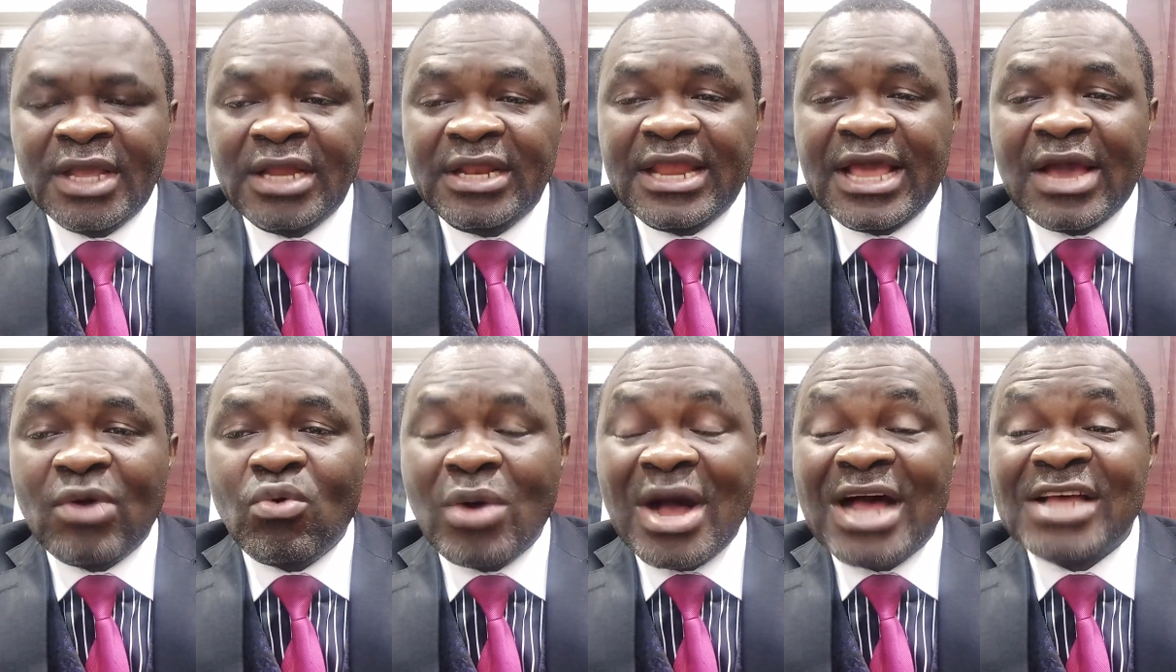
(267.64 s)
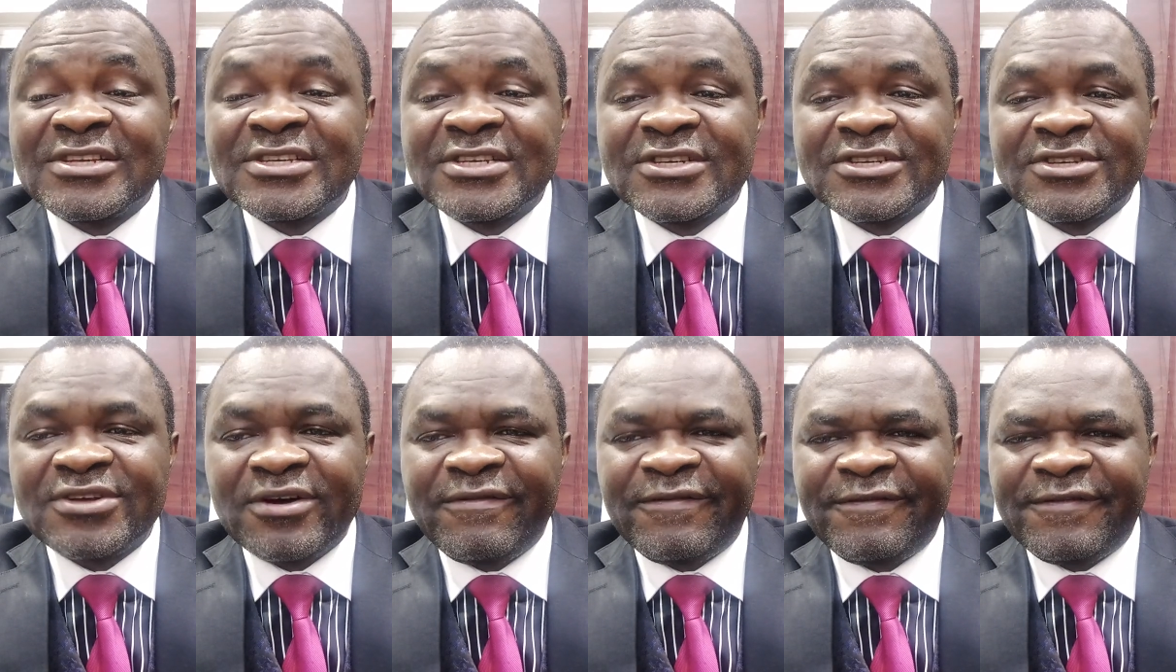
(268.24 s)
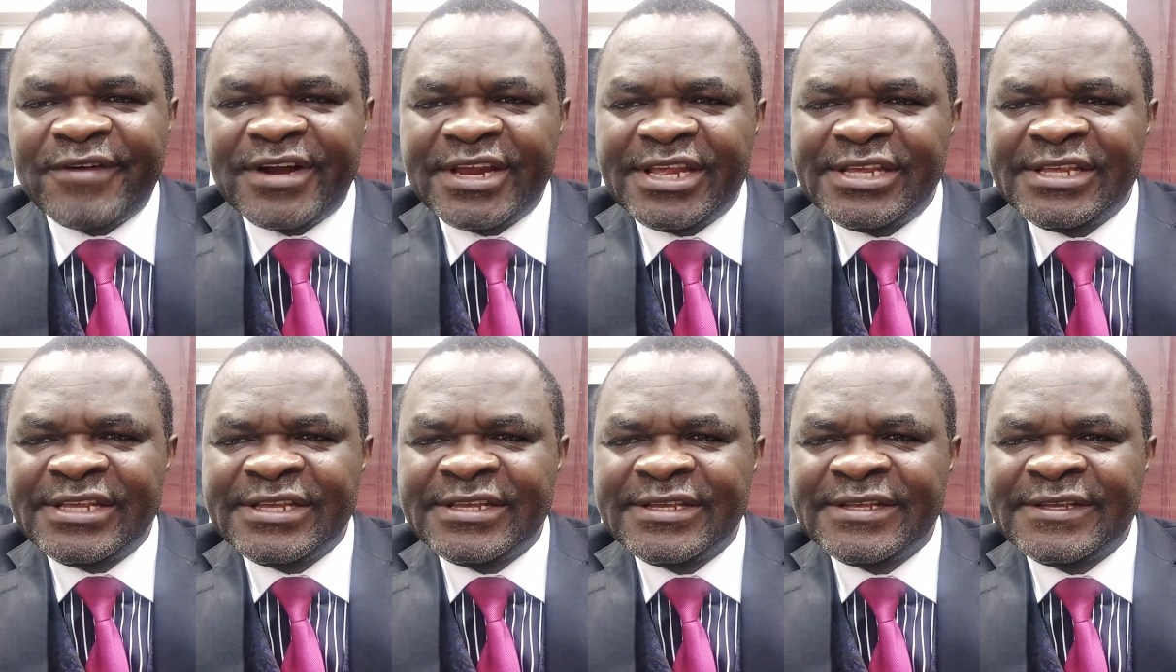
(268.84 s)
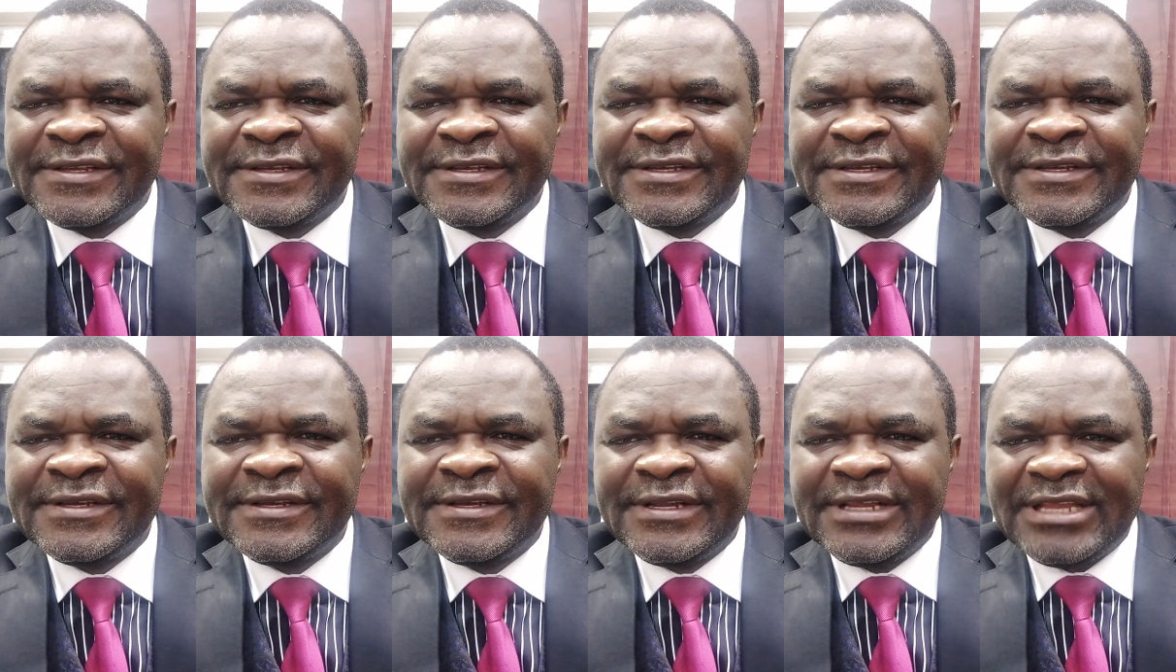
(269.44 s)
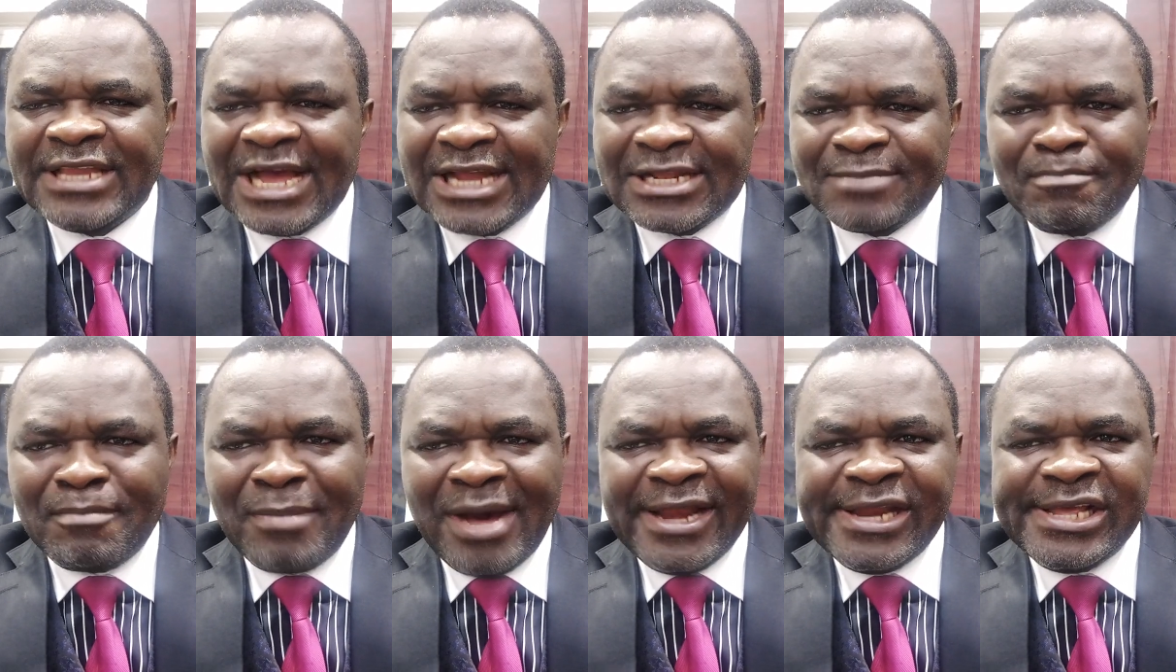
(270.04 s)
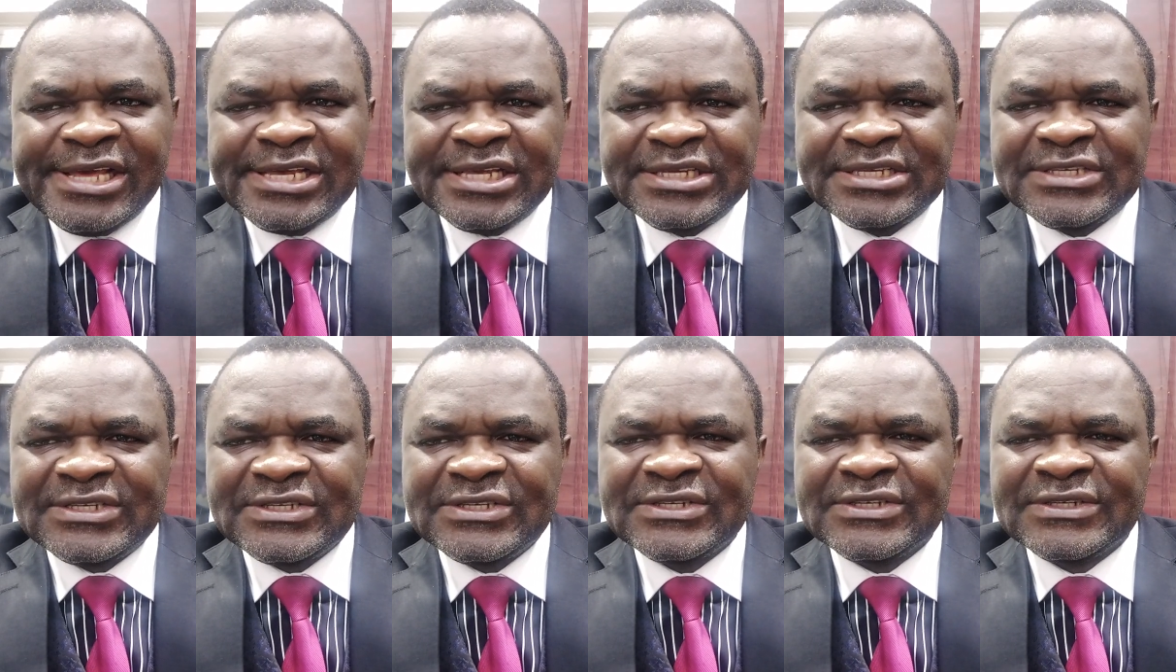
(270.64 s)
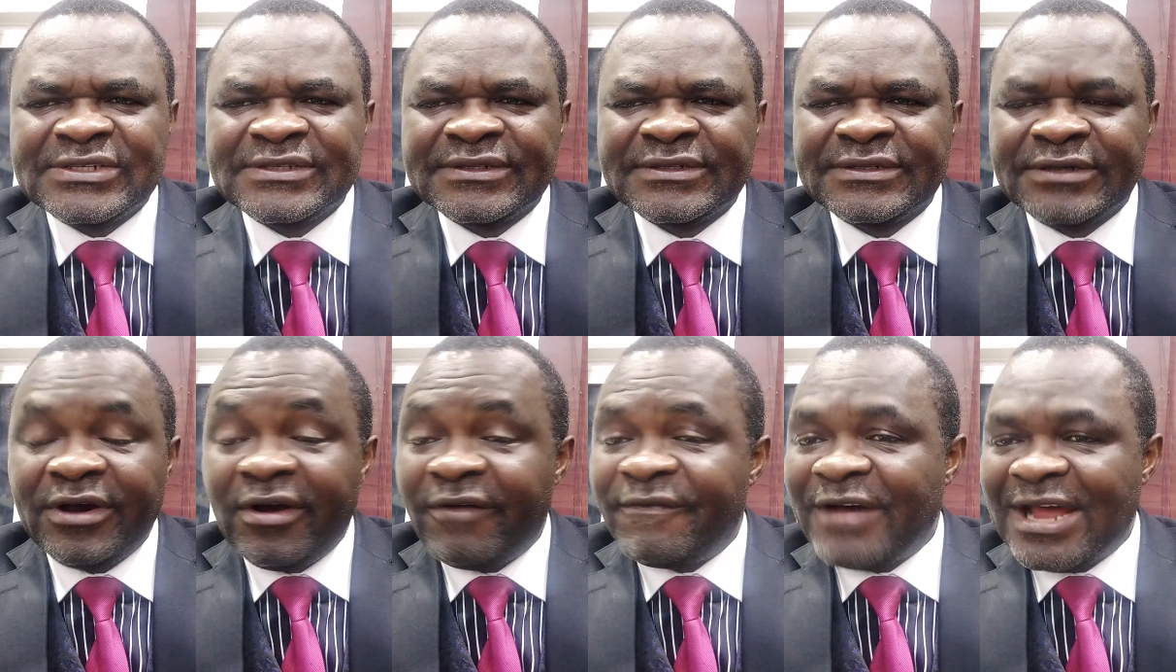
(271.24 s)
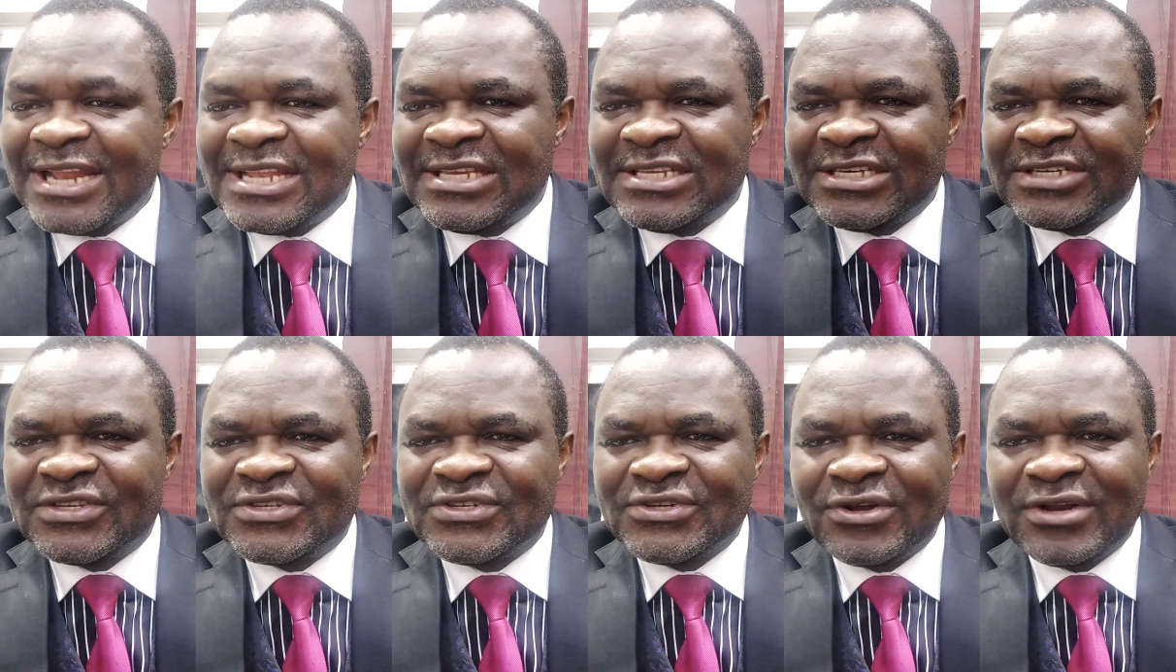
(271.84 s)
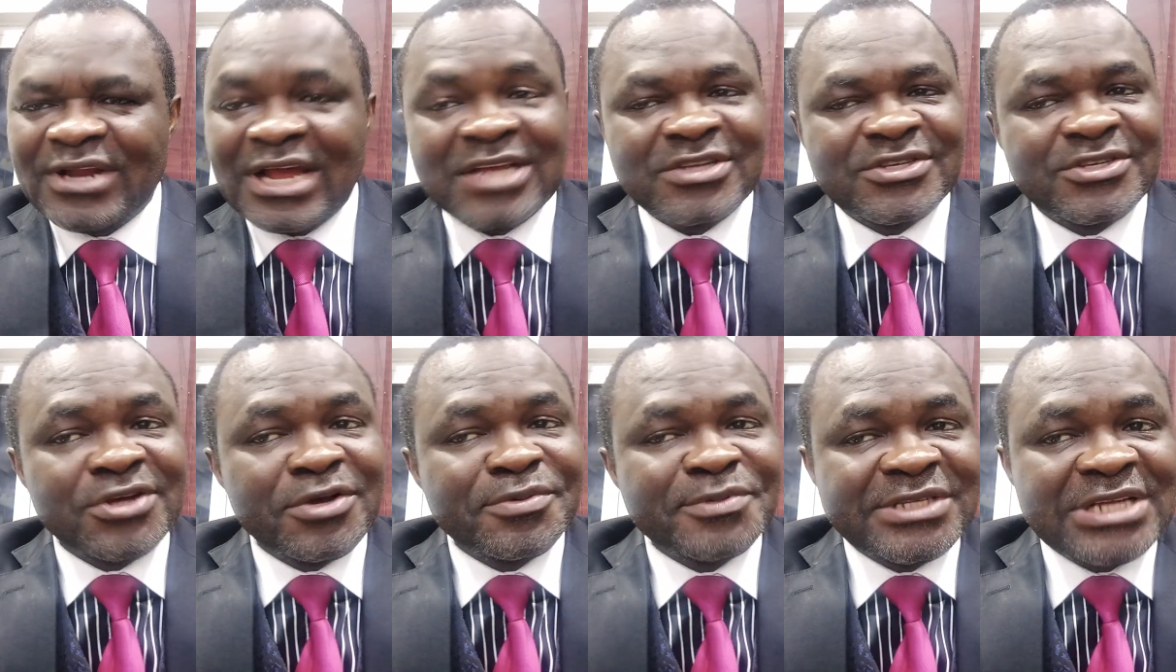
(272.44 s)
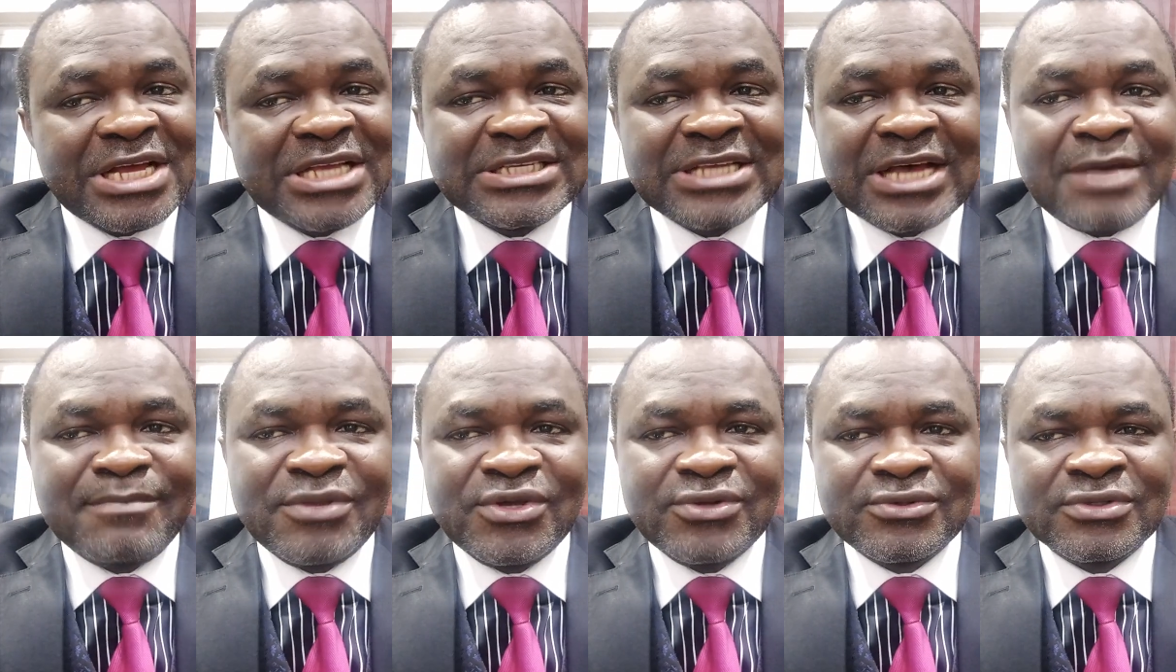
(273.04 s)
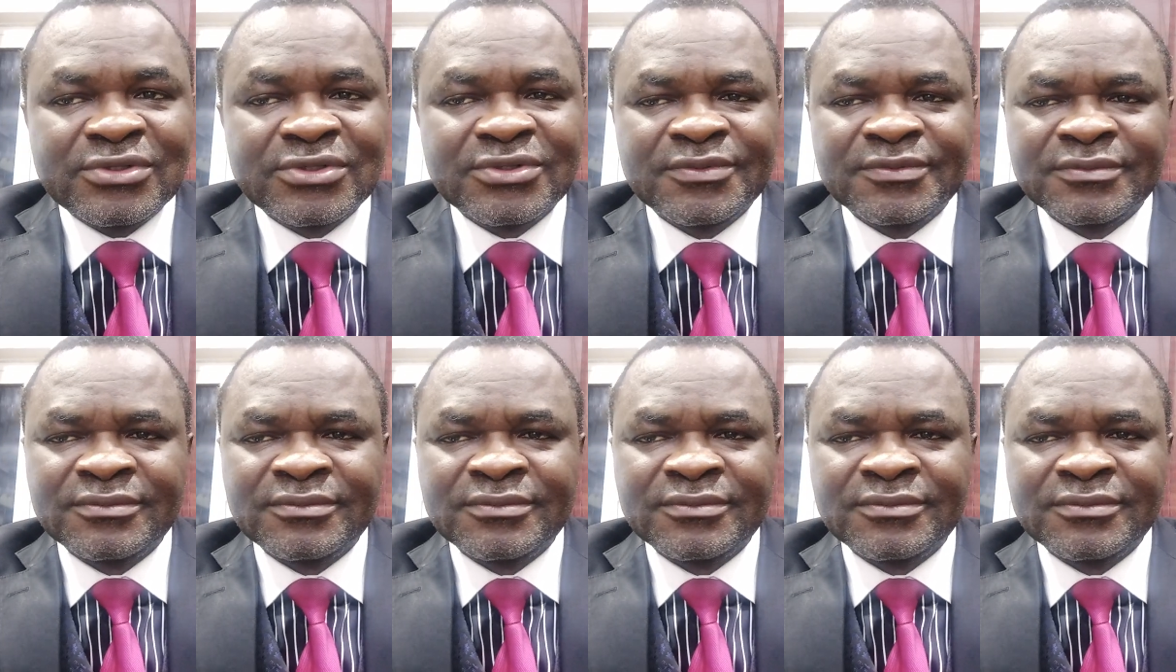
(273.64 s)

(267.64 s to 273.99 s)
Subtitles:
the one suffering that malaise of addiction and substance abuse.